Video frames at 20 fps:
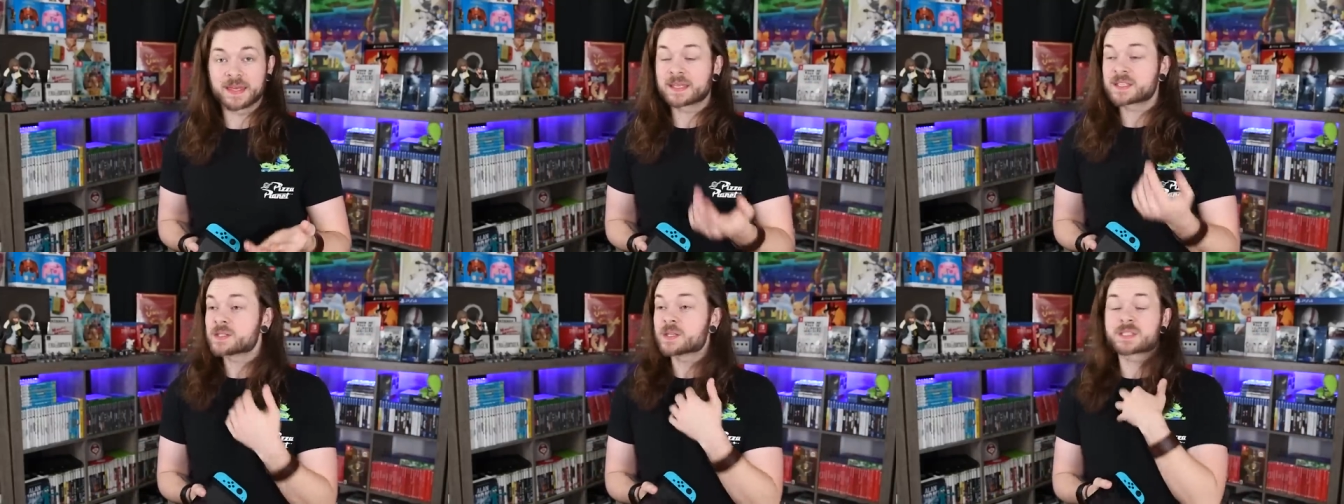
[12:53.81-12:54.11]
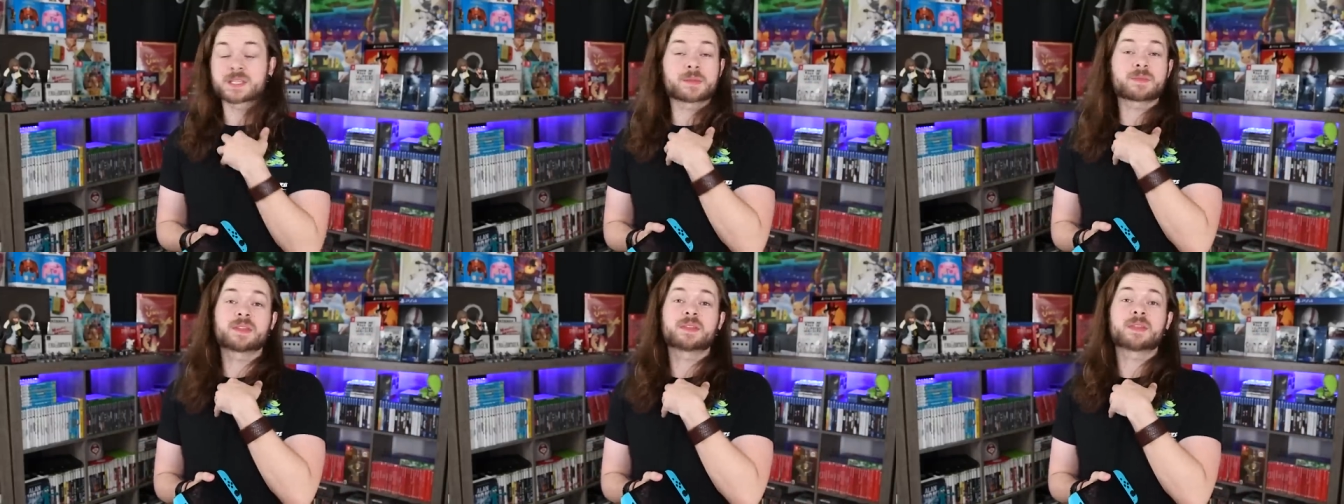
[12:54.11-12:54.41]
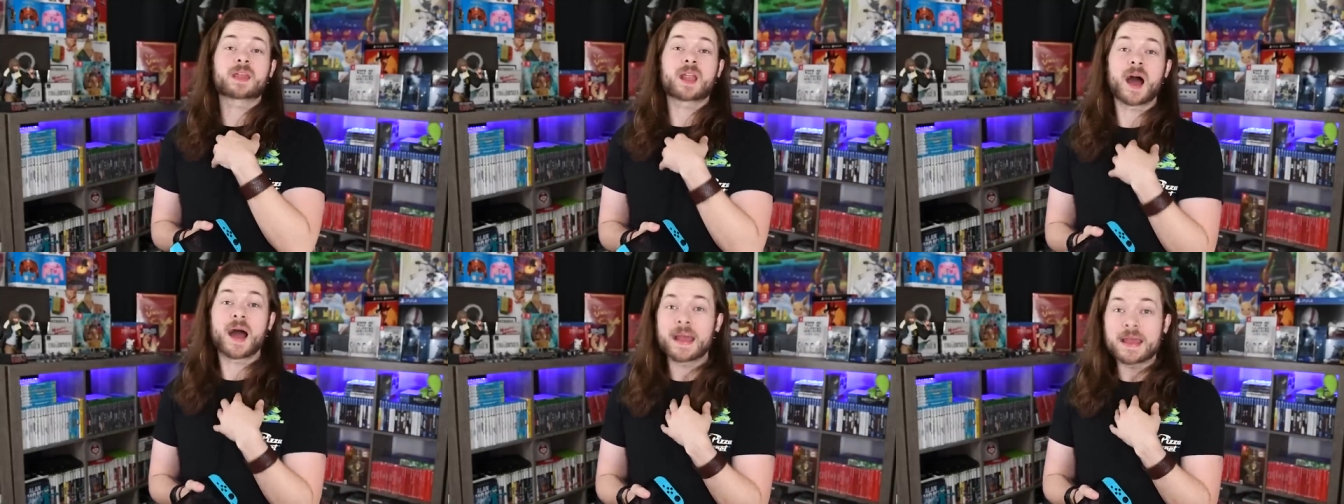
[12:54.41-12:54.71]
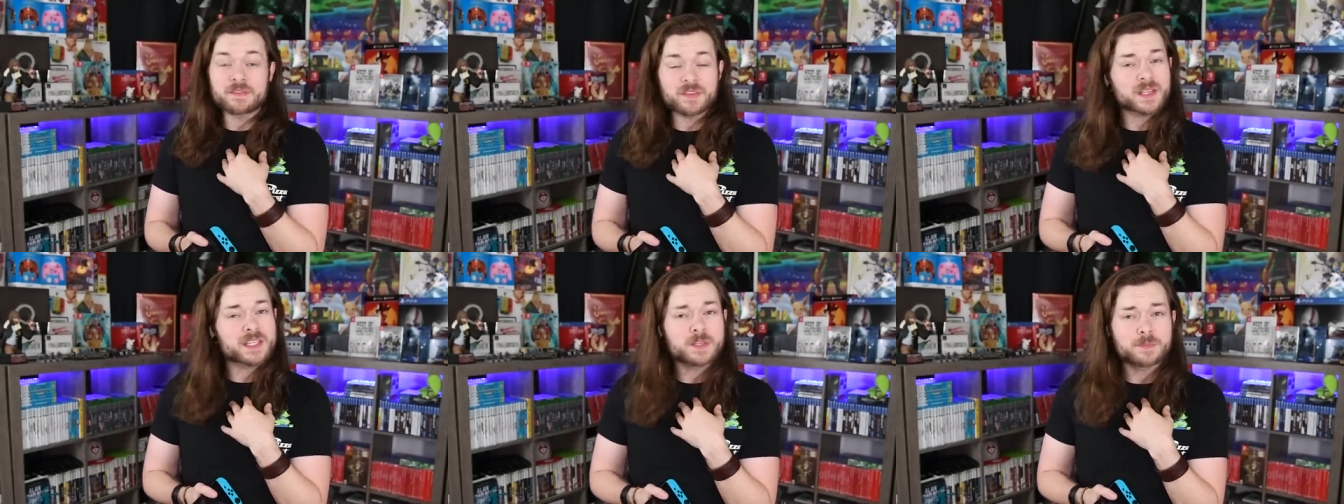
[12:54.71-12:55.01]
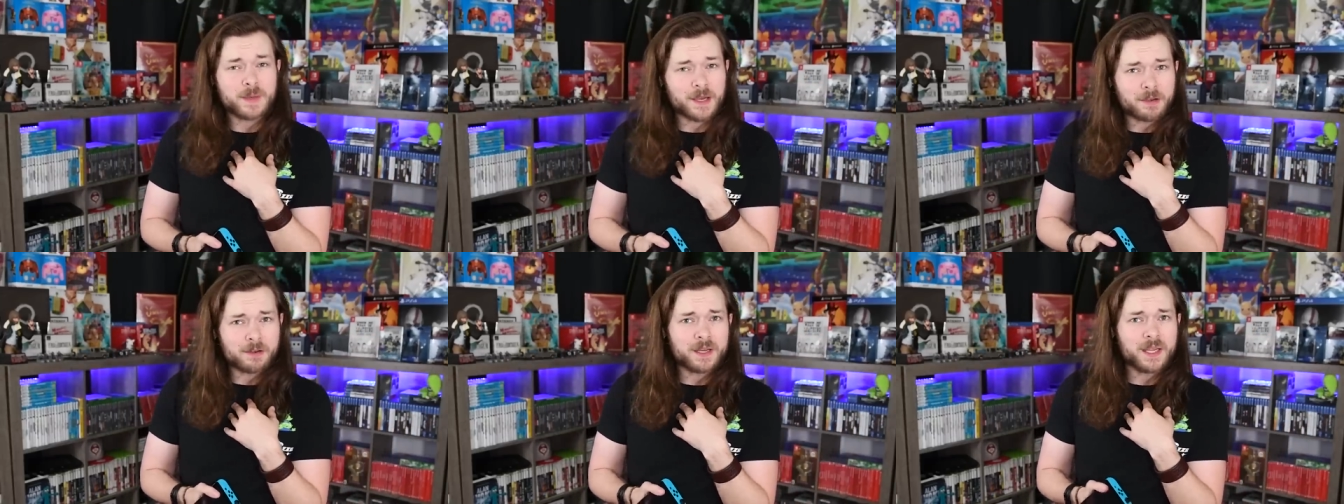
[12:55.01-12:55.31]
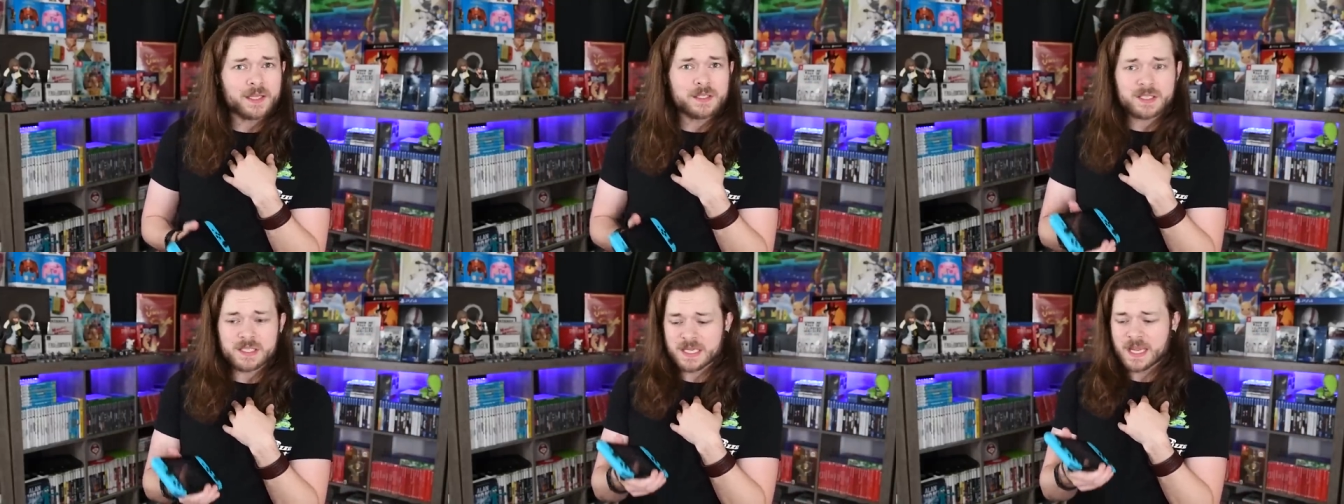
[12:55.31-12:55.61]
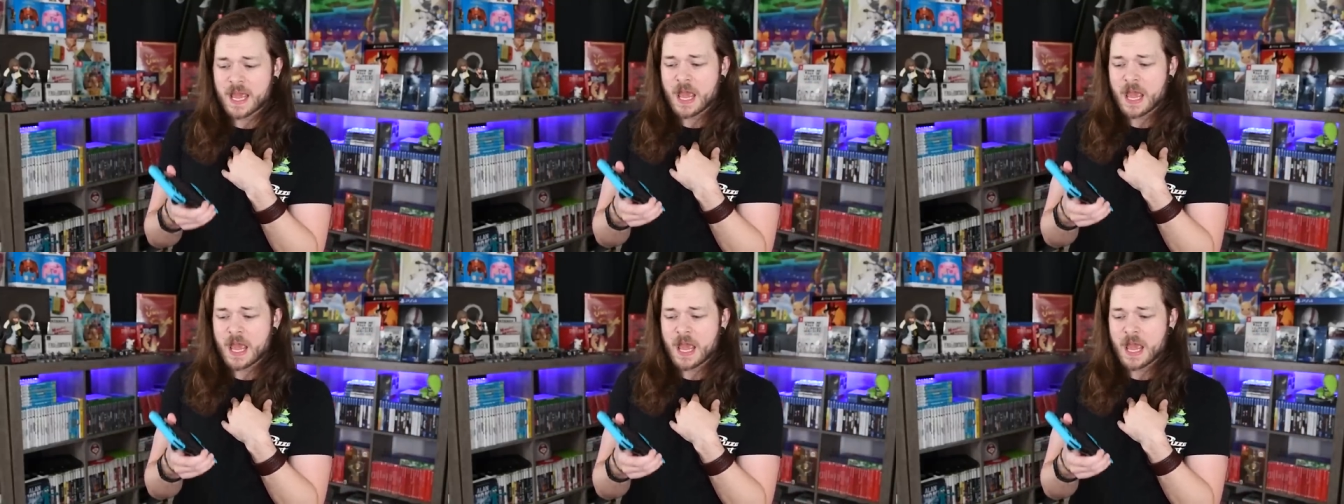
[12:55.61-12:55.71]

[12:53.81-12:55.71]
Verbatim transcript: It's not something that I've experienced,